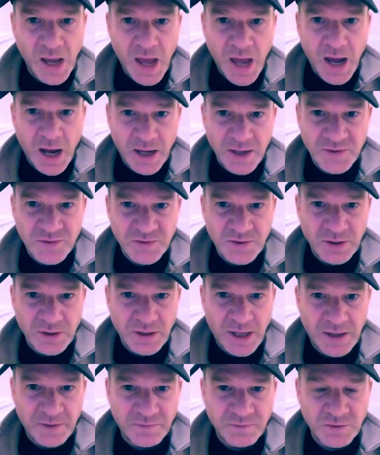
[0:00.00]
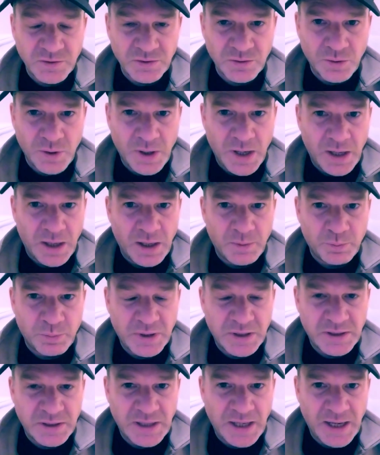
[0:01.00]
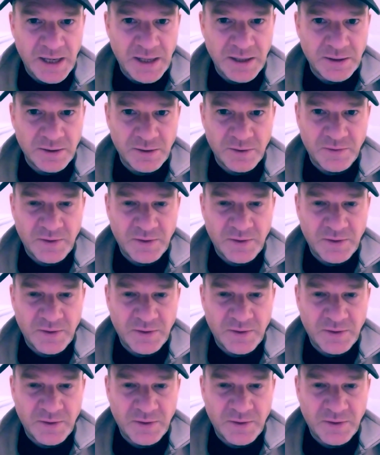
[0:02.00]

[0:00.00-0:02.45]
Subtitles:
I still have to pretend